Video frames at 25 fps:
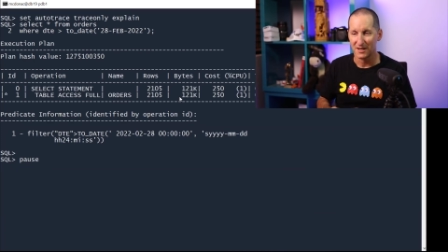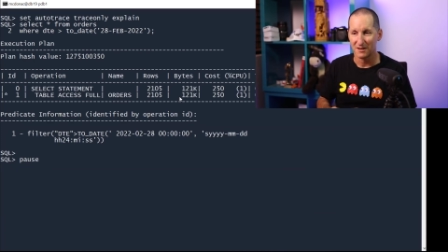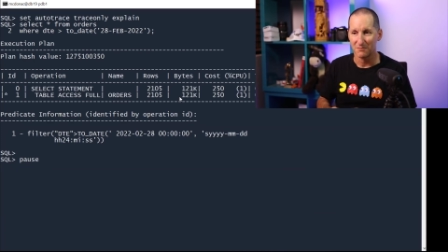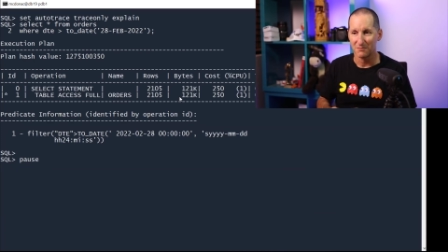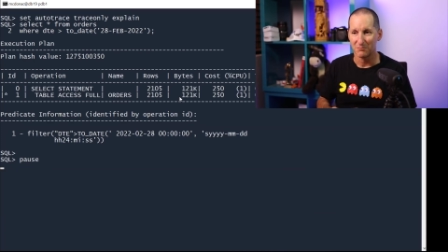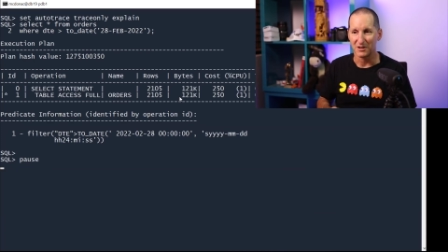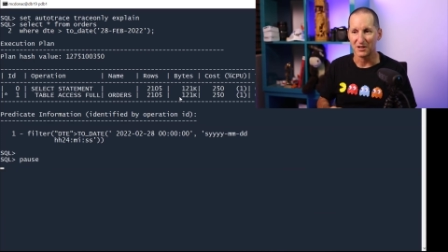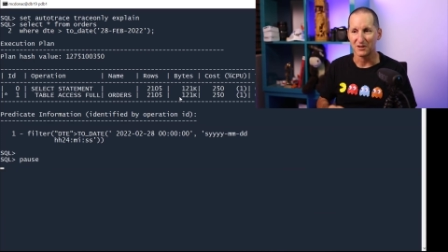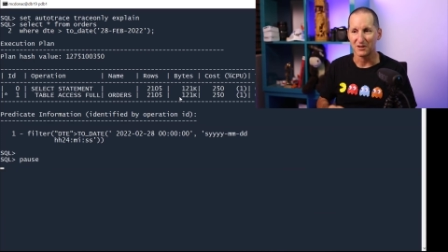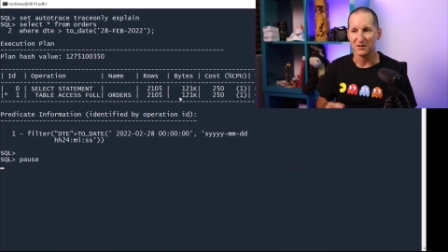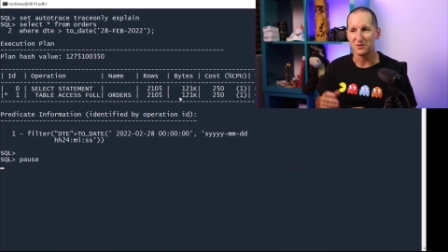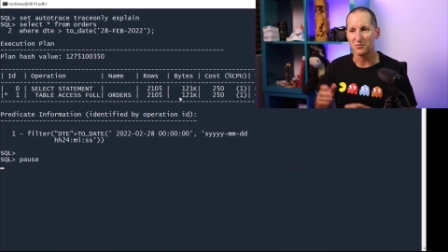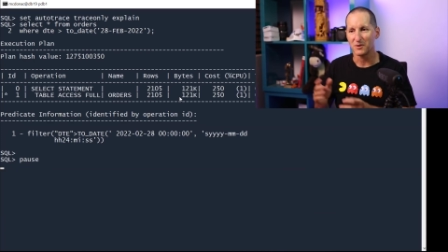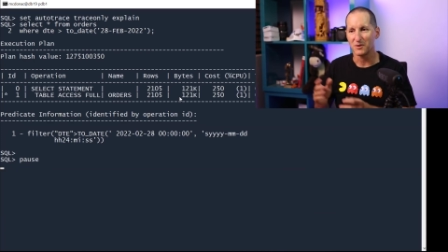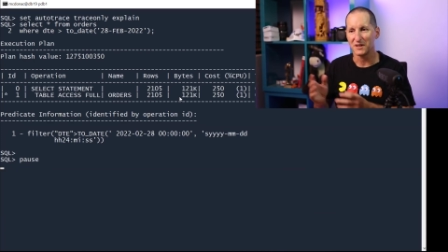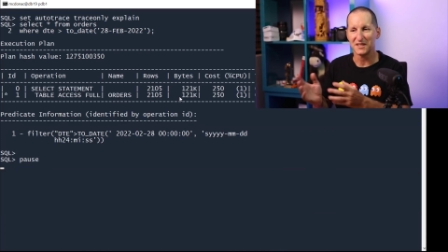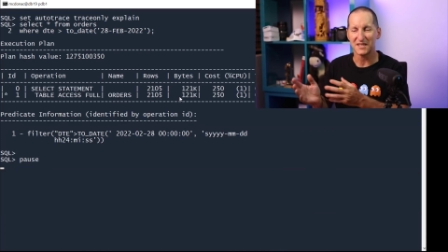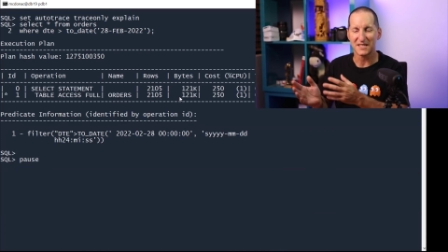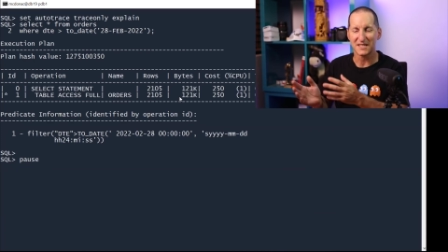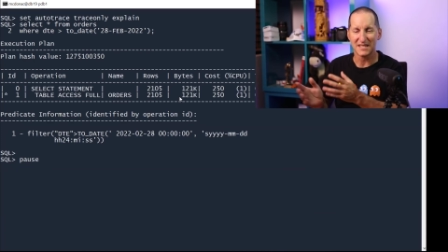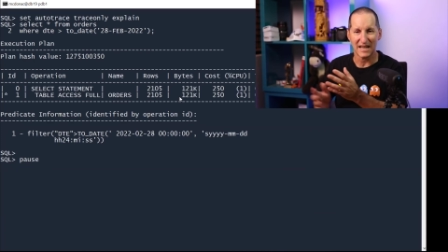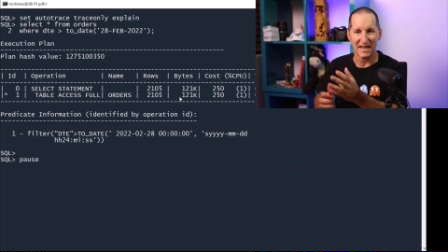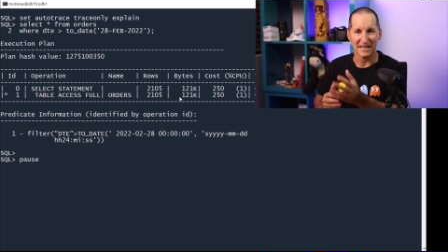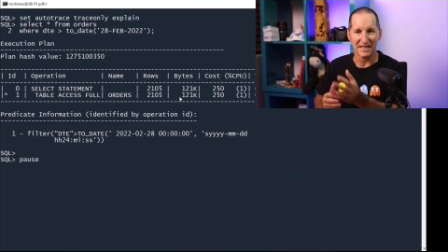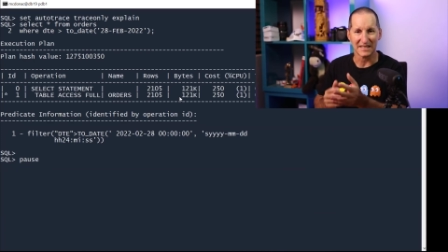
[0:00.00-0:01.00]
because when you
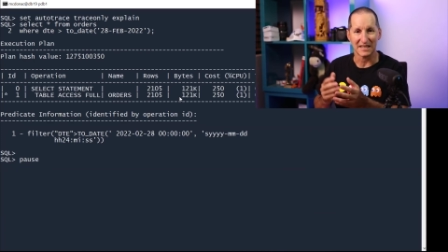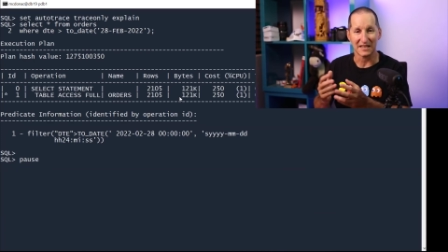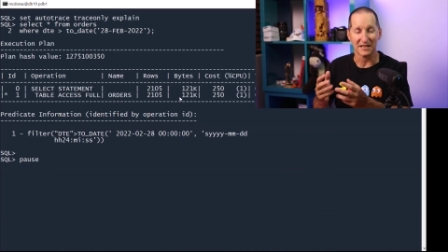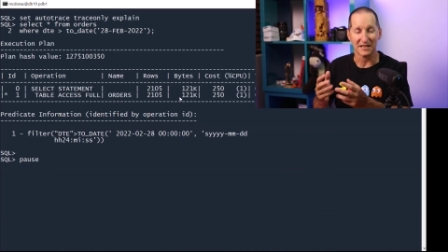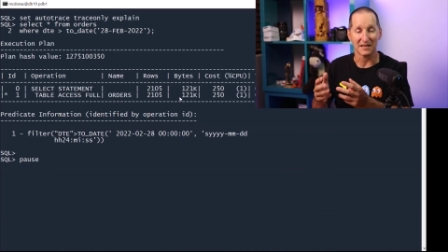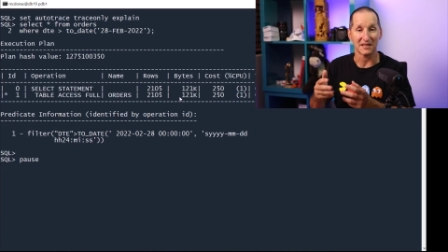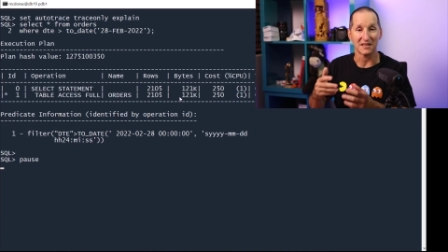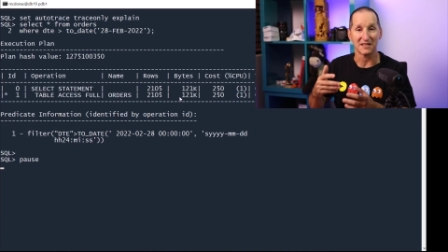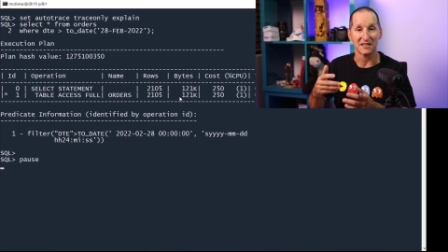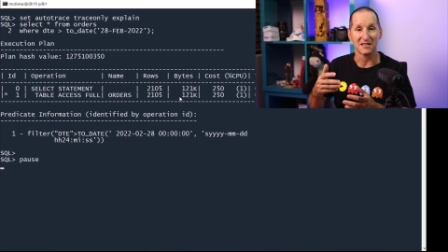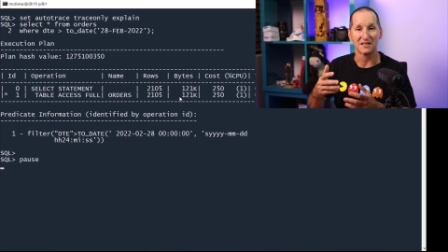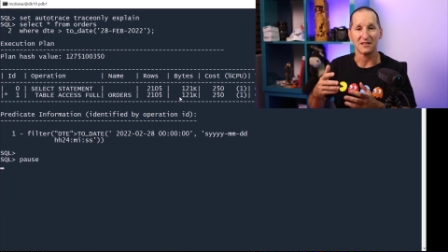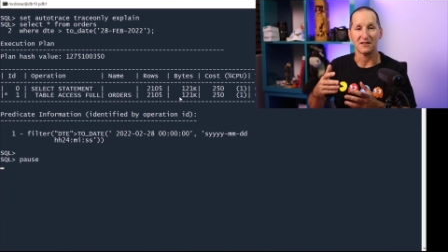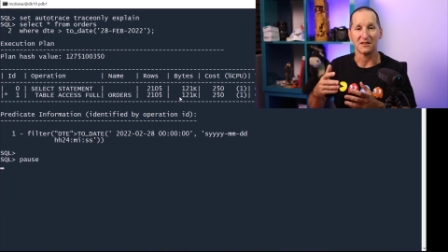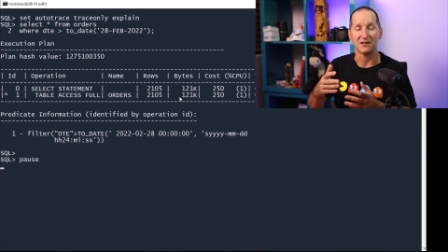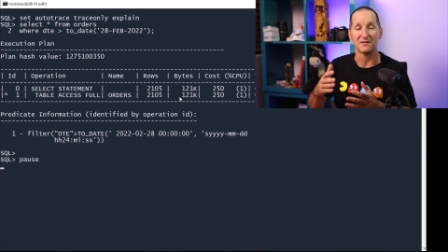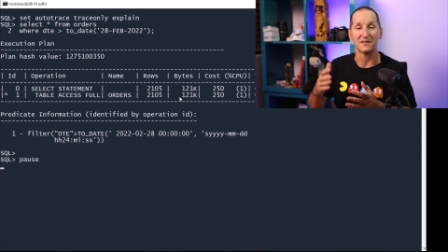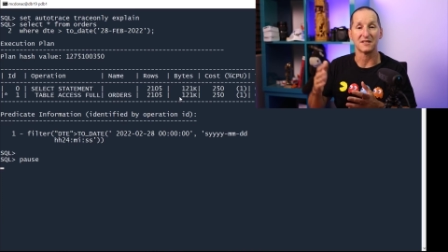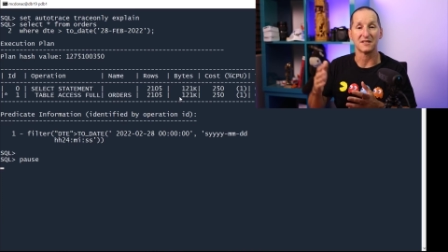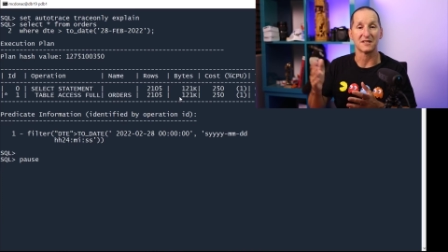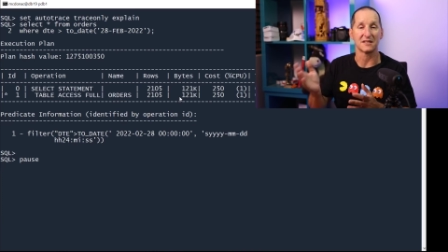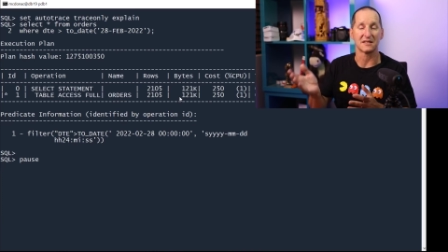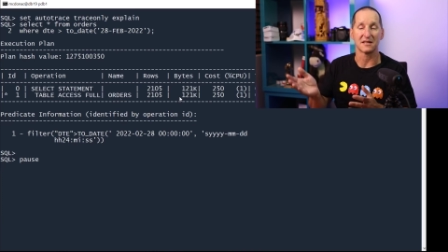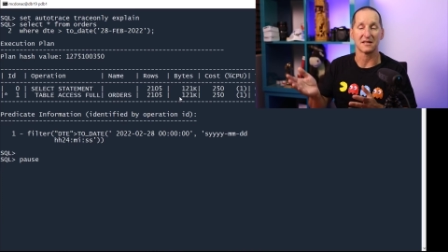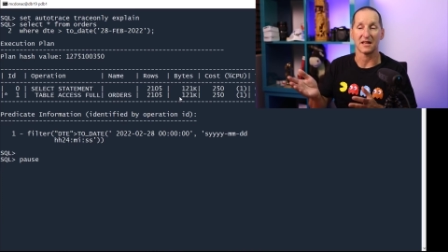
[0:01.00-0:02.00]
start getting these, you know,
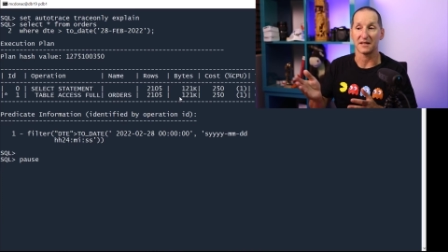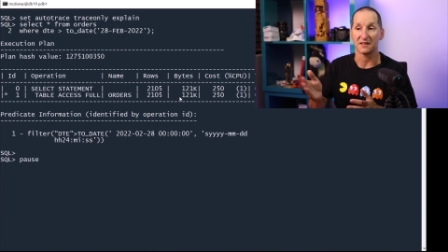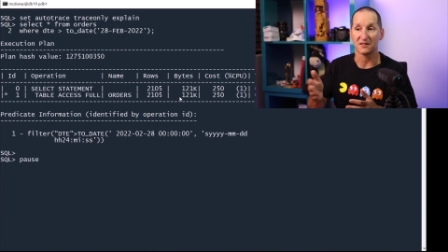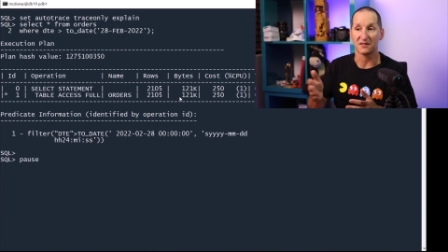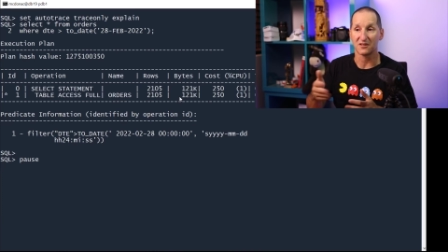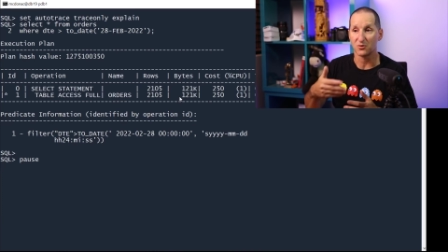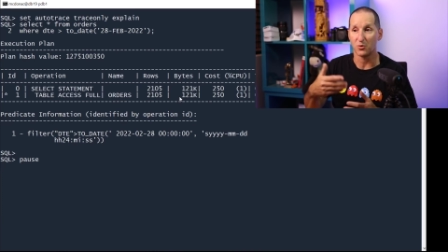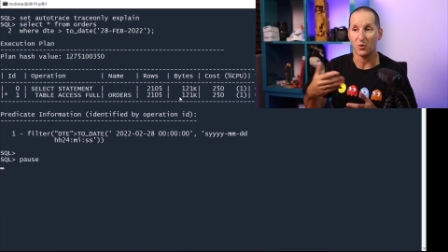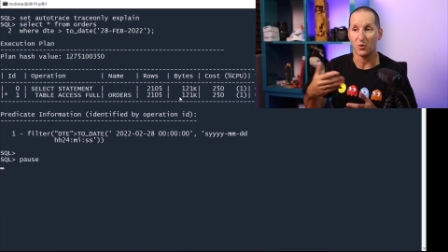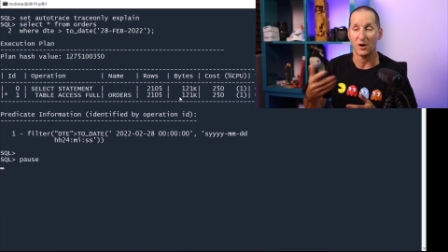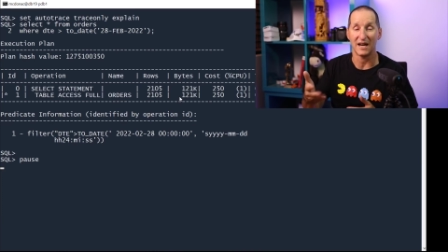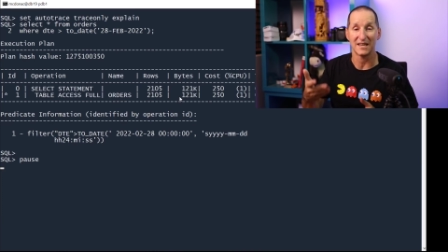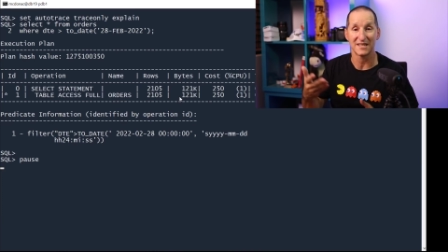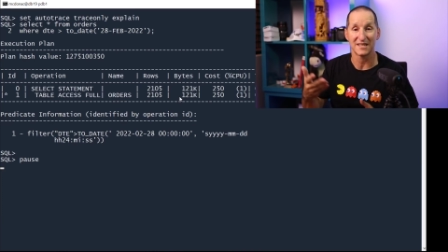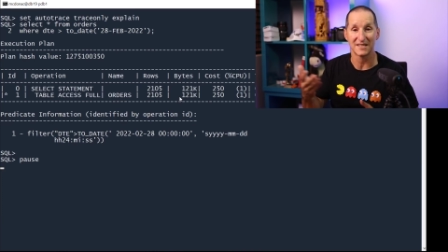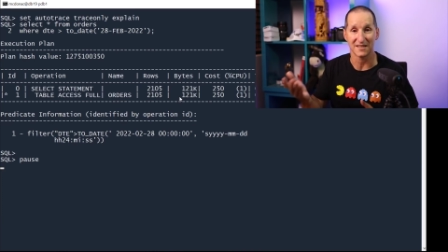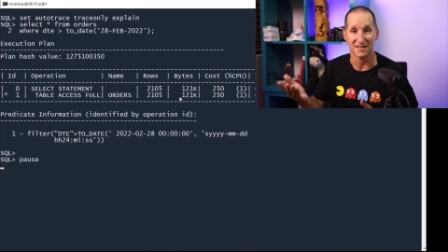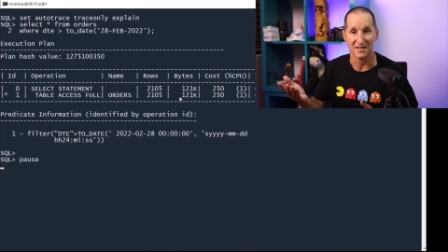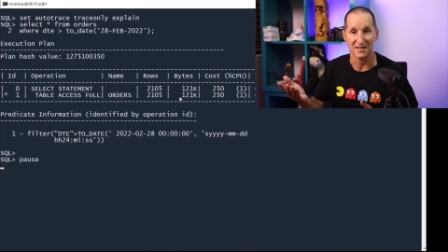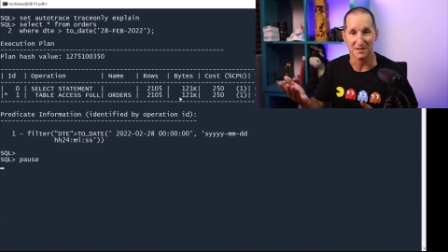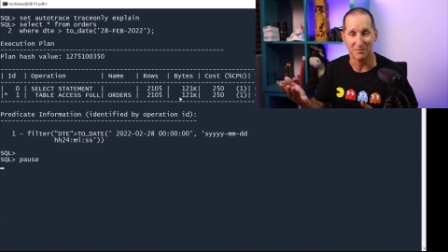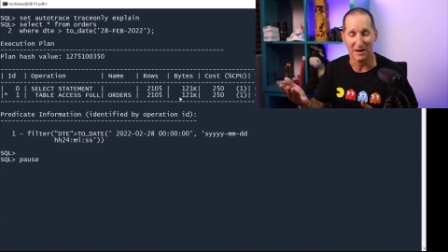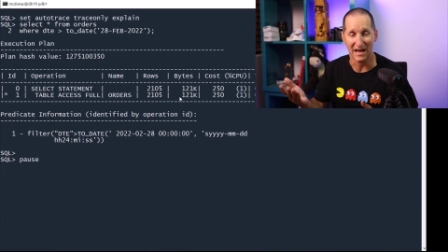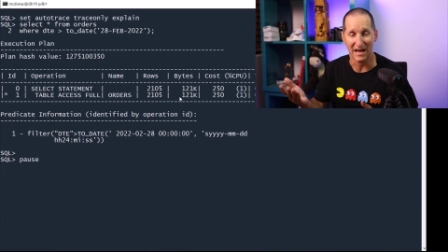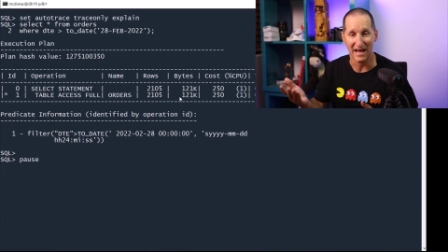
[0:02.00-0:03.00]
this is like twice
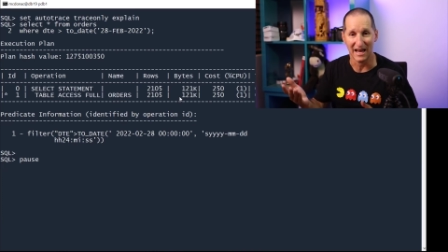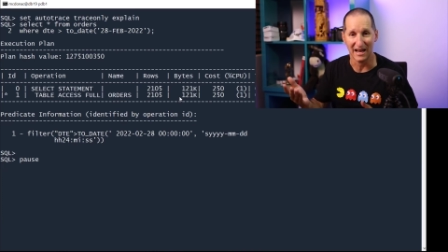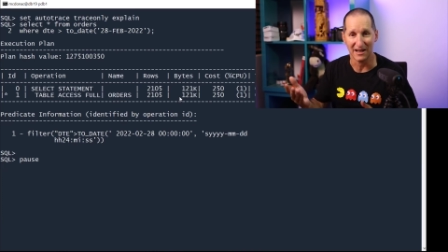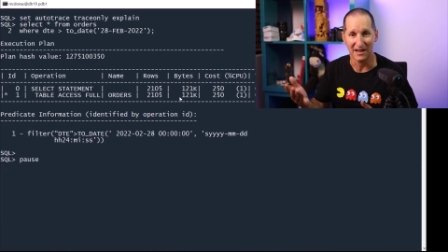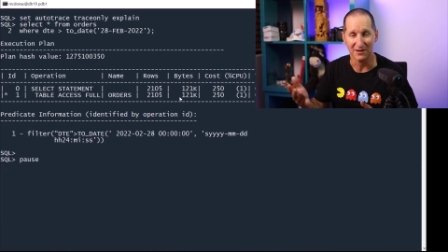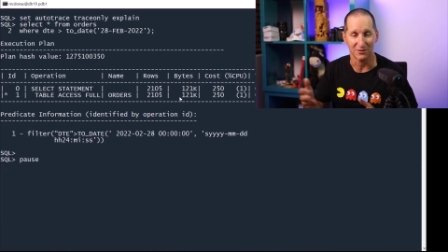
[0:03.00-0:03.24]
as bad,